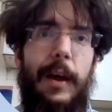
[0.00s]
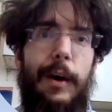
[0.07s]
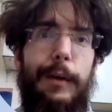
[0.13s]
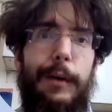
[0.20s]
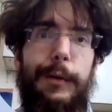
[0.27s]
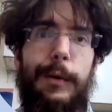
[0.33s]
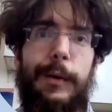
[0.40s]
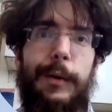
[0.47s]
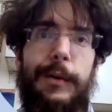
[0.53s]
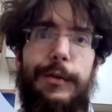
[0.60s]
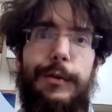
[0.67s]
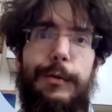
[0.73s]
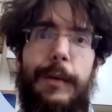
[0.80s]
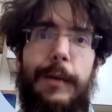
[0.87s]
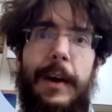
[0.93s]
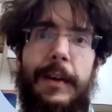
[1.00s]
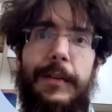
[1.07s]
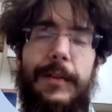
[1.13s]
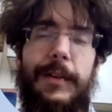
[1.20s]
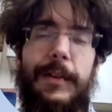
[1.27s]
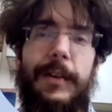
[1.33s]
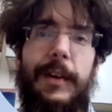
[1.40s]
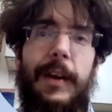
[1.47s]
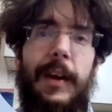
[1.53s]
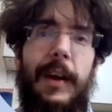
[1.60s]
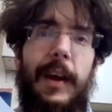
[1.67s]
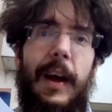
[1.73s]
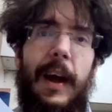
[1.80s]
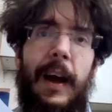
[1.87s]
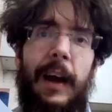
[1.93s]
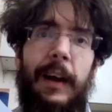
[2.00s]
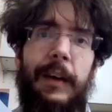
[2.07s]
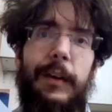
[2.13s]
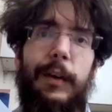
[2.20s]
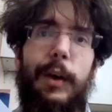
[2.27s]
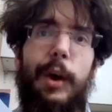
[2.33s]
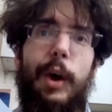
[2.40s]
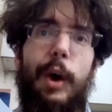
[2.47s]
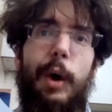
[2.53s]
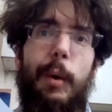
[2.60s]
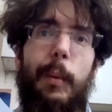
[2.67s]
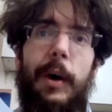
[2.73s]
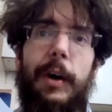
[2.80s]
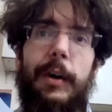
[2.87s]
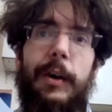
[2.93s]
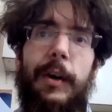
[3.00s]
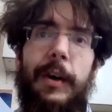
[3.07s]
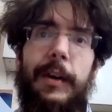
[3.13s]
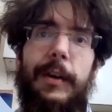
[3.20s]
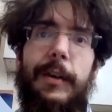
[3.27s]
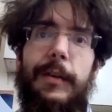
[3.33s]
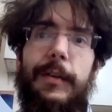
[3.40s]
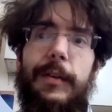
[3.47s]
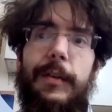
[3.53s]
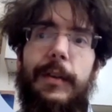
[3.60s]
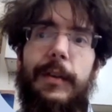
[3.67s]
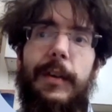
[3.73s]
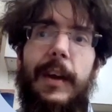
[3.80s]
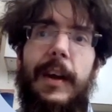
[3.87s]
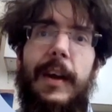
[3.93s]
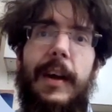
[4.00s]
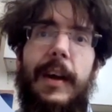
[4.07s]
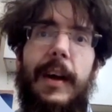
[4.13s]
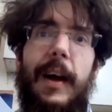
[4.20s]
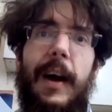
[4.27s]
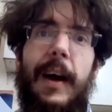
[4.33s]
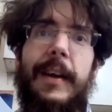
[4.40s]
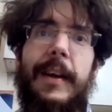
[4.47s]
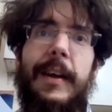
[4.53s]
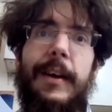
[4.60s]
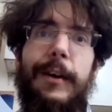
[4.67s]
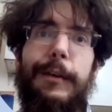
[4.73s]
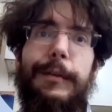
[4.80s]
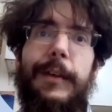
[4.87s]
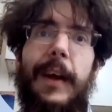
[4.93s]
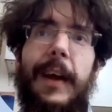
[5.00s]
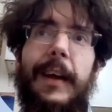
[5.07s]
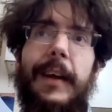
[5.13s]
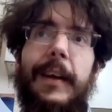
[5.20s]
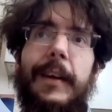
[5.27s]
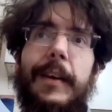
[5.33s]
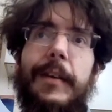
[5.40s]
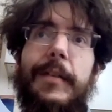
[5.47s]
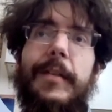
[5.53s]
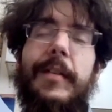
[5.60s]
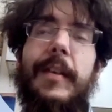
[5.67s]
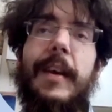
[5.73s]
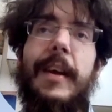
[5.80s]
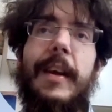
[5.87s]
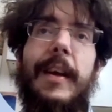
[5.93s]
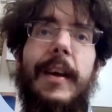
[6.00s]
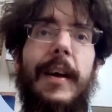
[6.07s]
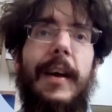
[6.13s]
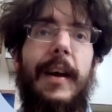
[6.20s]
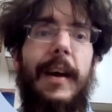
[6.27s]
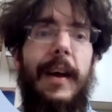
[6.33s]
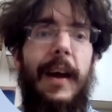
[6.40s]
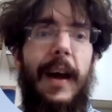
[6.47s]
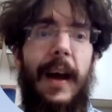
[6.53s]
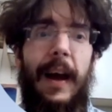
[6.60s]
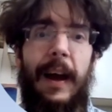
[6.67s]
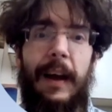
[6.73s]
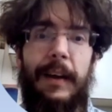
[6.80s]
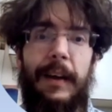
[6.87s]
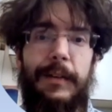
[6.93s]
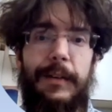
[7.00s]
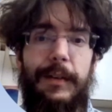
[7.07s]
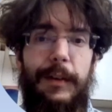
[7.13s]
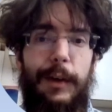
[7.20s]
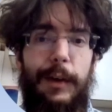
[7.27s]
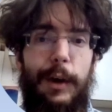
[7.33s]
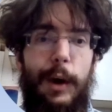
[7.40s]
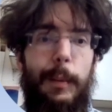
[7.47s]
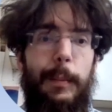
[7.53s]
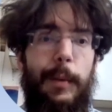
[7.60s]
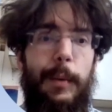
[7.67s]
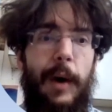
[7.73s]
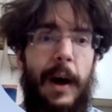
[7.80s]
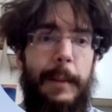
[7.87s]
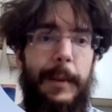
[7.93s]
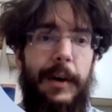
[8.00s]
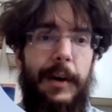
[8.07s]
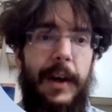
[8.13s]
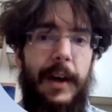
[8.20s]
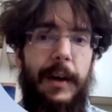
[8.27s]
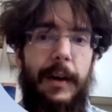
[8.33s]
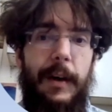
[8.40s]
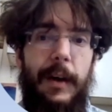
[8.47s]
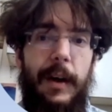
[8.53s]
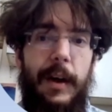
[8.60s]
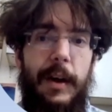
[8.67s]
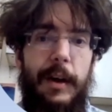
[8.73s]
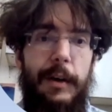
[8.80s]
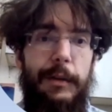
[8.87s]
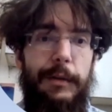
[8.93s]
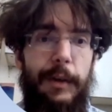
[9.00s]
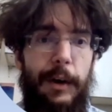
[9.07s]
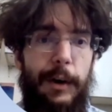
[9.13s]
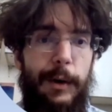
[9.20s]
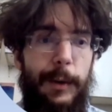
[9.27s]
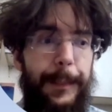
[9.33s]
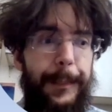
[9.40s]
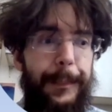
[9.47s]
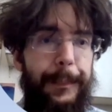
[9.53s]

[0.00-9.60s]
of course, stressed and worked on this idea of taking the sea as primary. So